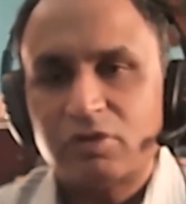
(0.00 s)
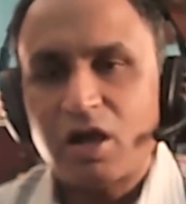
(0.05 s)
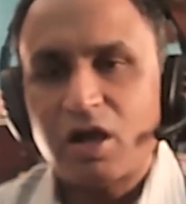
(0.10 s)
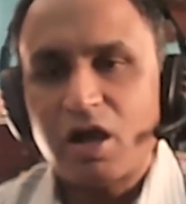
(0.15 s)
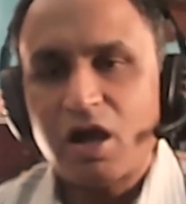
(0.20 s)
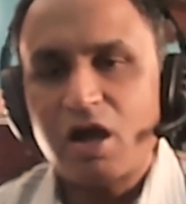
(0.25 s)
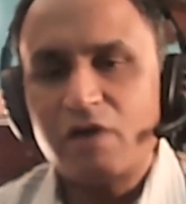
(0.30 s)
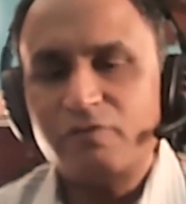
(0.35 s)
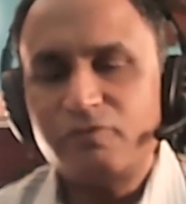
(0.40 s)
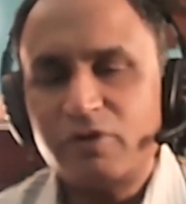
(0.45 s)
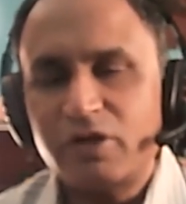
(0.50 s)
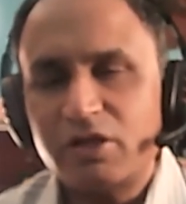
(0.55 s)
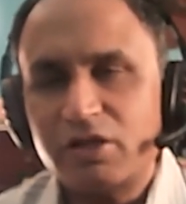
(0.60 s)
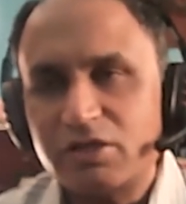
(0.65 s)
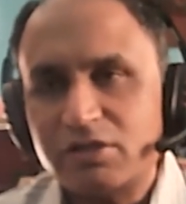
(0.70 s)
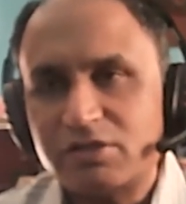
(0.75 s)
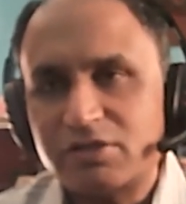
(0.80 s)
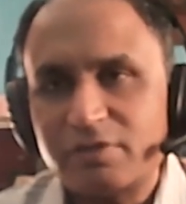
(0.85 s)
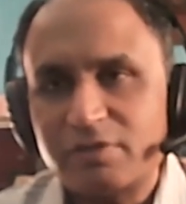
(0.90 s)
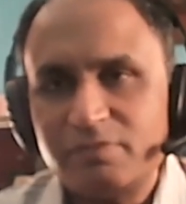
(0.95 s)
after
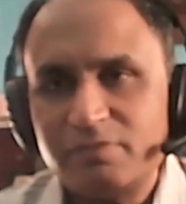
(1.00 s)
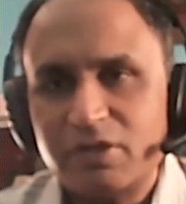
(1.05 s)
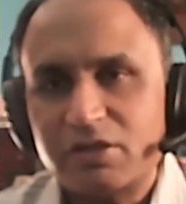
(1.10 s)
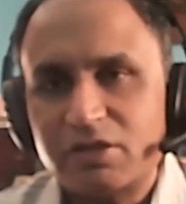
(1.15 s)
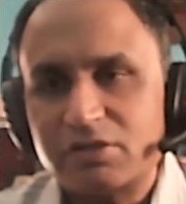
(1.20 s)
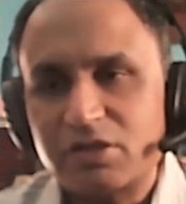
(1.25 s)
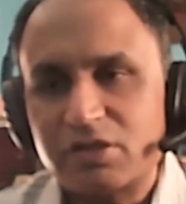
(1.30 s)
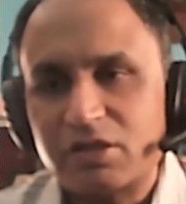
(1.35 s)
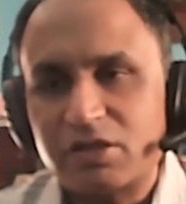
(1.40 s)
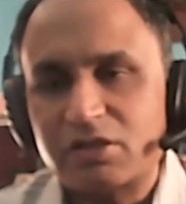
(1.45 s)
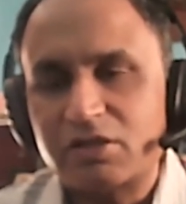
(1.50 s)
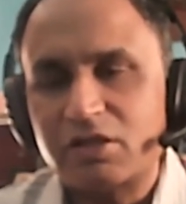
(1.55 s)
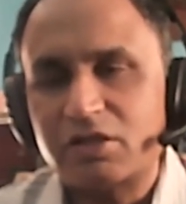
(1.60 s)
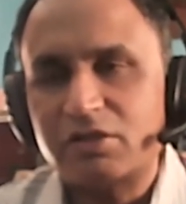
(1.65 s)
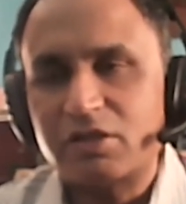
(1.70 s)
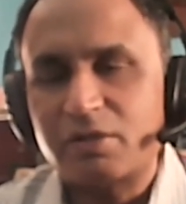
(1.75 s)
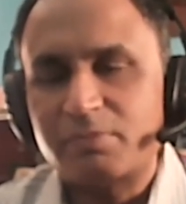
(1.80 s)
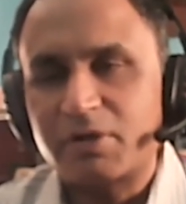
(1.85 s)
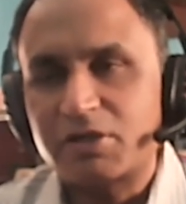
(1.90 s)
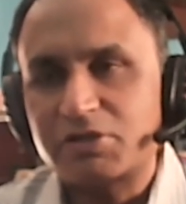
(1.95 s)
exam, there is another
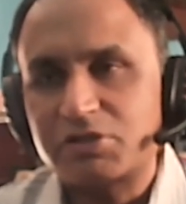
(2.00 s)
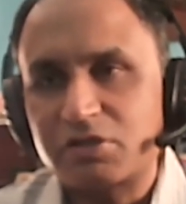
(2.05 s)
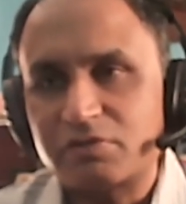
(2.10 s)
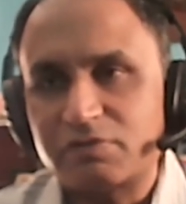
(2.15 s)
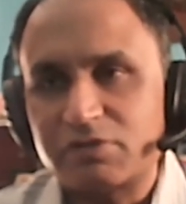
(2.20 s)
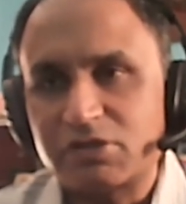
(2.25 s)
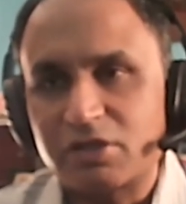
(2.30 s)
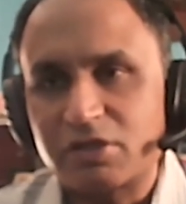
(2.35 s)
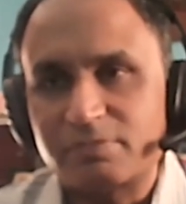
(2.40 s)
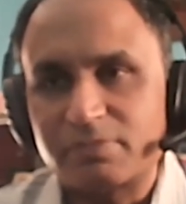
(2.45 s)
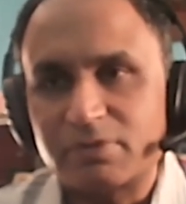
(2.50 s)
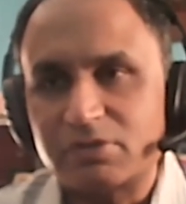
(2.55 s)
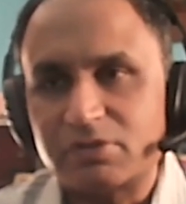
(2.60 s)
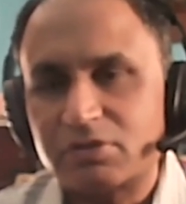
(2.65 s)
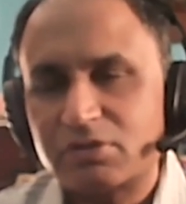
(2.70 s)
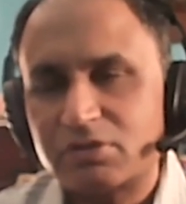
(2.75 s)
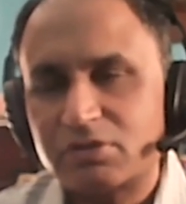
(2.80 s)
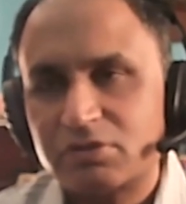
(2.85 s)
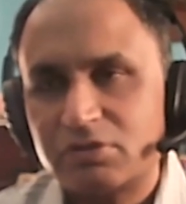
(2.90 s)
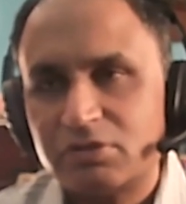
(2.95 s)
tamasha which happens.
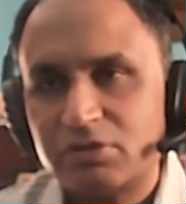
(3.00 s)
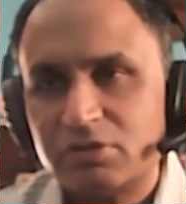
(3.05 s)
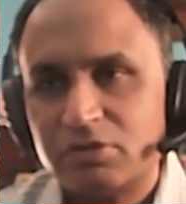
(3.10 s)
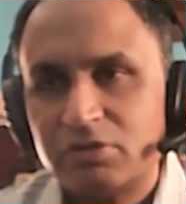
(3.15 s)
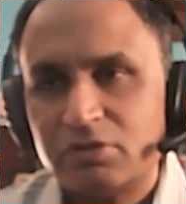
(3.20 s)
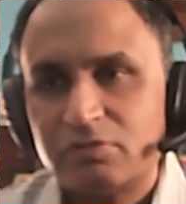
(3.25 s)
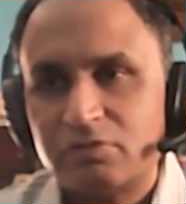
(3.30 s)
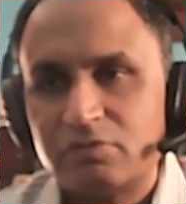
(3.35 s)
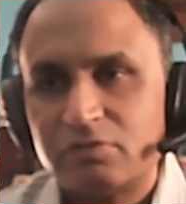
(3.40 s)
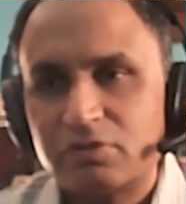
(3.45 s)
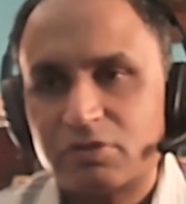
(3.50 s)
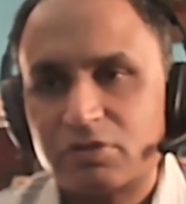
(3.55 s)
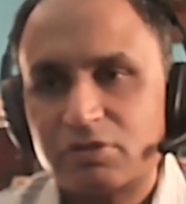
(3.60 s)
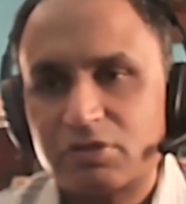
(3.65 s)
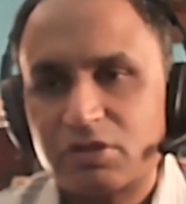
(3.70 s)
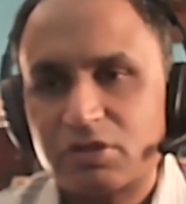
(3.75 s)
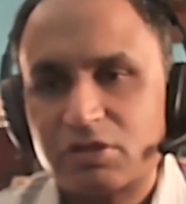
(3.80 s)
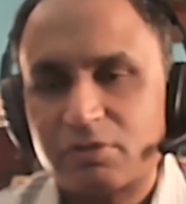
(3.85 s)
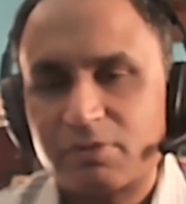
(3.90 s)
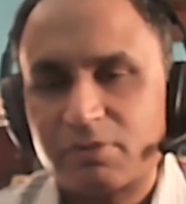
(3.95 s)
What is
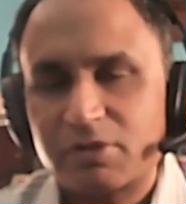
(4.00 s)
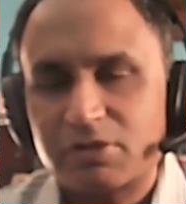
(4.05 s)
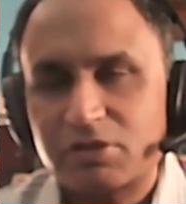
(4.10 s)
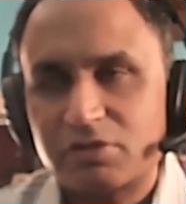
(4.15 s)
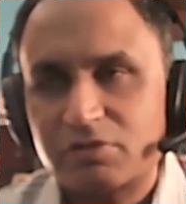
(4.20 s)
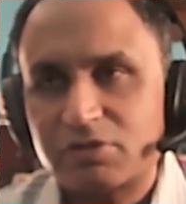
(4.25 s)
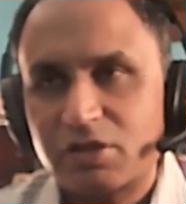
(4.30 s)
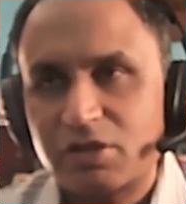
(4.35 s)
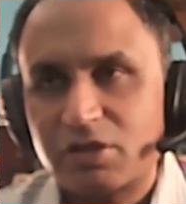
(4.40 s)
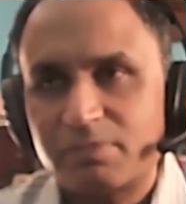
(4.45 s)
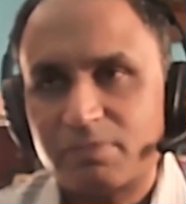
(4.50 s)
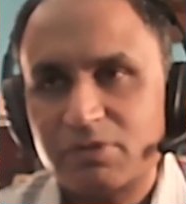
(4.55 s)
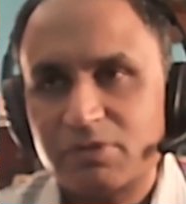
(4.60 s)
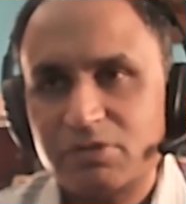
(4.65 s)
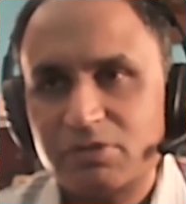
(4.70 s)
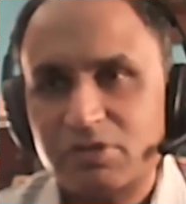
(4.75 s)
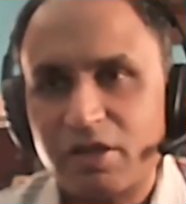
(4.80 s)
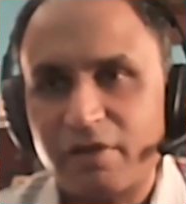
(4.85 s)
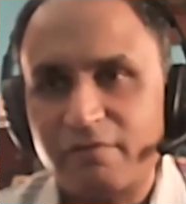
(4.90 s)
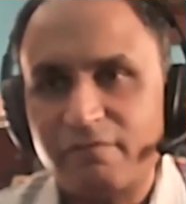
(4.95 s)
the tamasha which
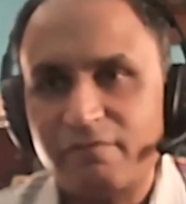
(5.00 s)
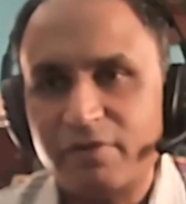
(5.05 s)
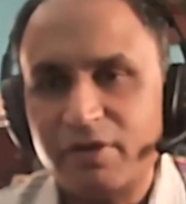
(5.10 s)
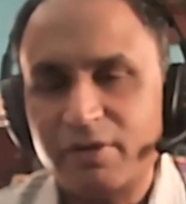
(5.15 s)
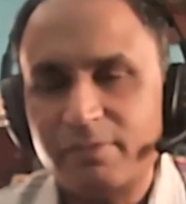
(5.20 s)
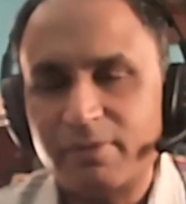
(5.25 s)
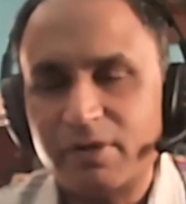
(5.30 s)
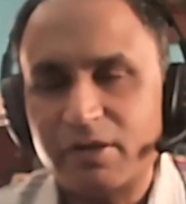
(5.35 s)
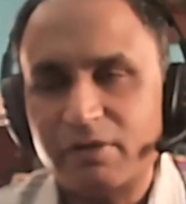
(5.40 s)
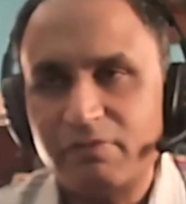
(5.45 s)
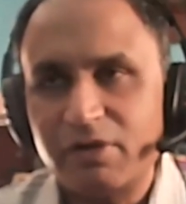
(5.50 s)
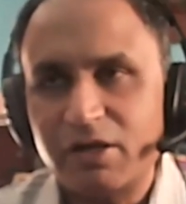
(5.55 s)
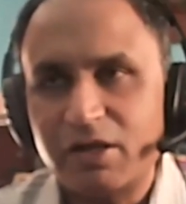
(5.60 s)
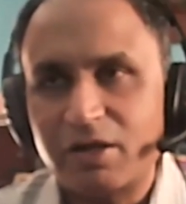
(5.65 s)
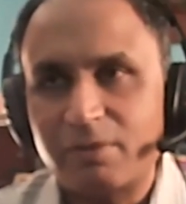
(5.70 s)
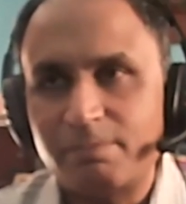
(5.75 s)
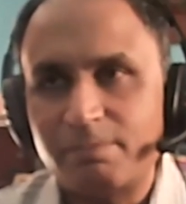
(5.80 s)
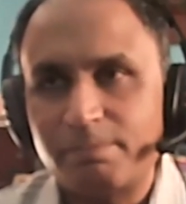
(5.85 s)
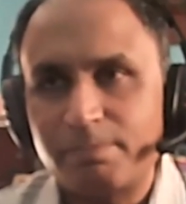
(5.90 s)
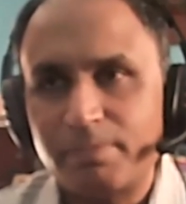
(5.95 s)
happens? Everybody will
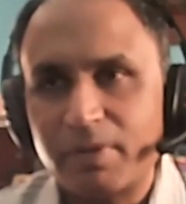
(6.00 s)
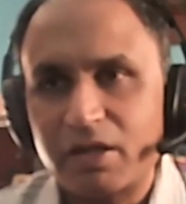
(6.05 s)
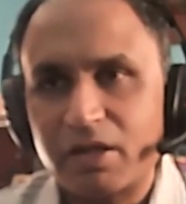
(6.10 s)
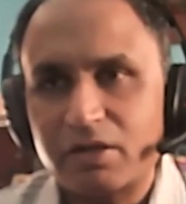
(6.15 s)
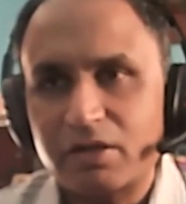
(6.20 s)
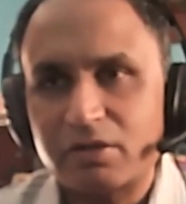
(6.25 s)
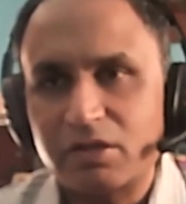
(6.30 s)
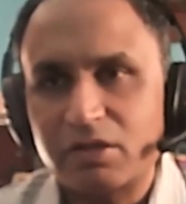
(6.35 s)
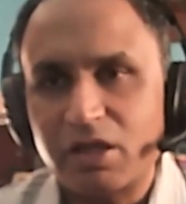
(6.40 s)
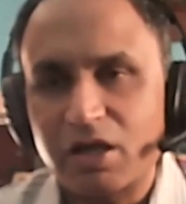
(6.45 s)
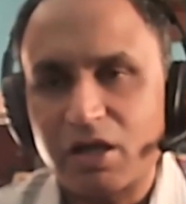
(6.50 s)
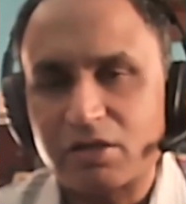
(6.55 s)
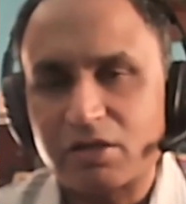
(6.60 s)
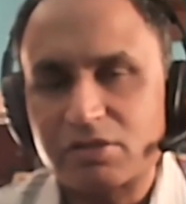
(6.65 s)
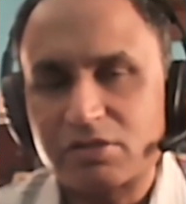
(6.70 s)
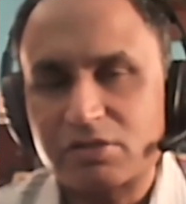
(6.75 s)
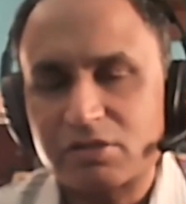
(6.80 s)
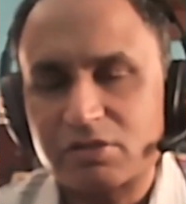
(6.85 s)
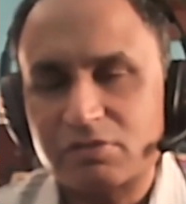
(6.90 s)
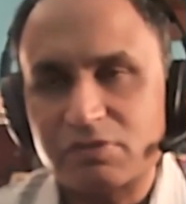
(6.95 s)
compare the
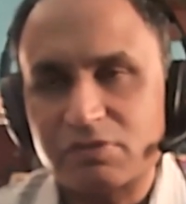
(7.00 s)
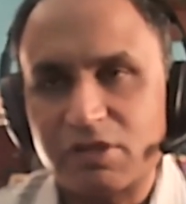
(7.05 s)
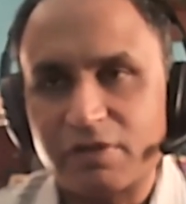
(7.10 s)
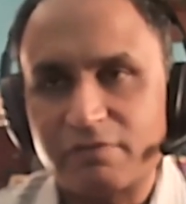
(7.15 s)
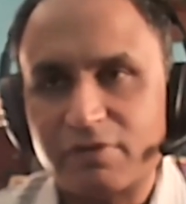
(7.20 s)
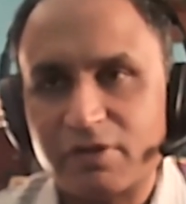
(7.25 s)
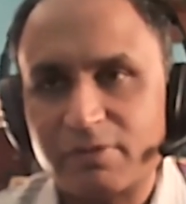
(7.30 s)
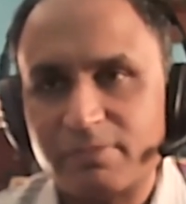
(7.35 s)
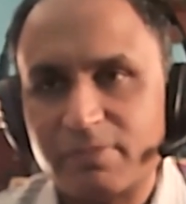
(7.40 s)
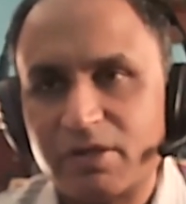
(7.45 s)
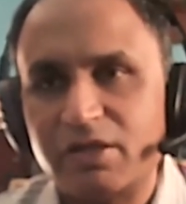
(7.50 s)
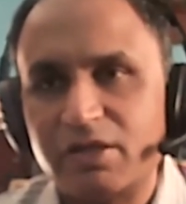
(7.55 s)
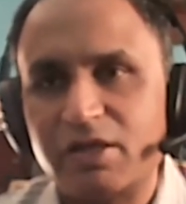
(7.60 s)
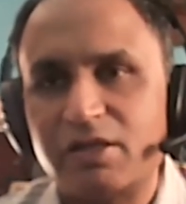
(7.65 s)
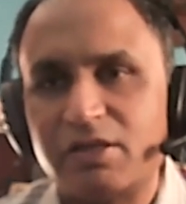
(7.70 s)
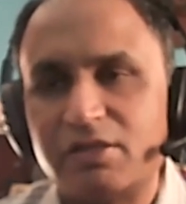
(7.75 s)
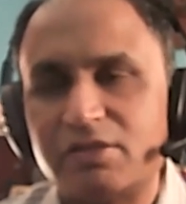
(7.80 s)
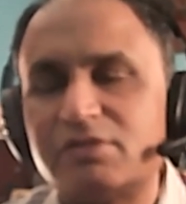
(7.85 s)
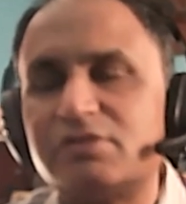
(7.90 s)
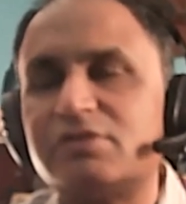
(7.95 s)
answers with everybody
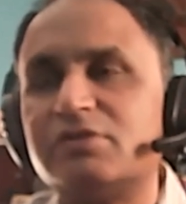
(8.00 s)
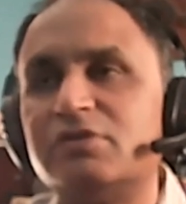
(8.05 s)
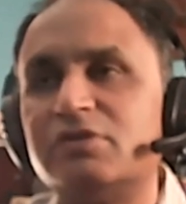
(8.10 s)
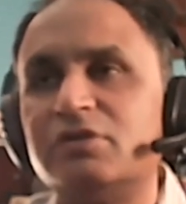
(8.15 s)
else.